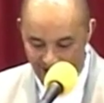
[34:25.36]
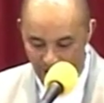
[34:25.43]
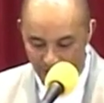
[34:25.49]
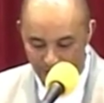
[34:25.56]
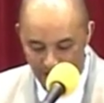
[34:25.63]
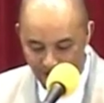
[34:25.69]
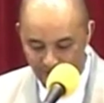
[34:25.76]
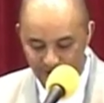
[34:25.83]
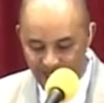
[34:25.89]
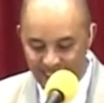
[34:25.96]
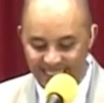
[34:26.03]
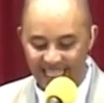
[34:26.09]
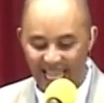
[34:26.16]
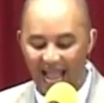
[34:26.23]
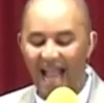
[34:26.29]
But
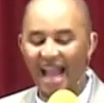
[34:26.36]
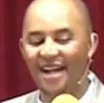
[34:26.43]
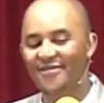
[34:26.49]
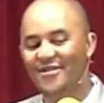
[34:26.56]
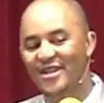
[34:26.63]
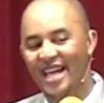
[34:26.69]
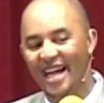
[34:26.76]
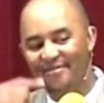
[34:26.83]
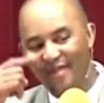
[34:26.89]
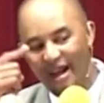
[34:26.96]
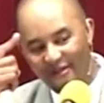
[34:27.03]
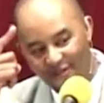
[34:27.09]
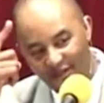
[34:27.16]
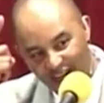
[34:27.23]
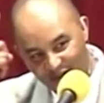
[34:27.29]
first, I have to get my
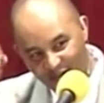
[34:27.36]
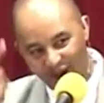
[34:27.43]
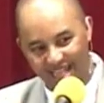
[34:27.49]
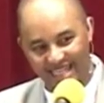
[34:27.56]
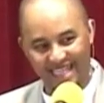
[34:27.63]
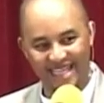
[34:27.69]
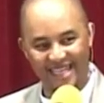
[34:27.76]
feet wet.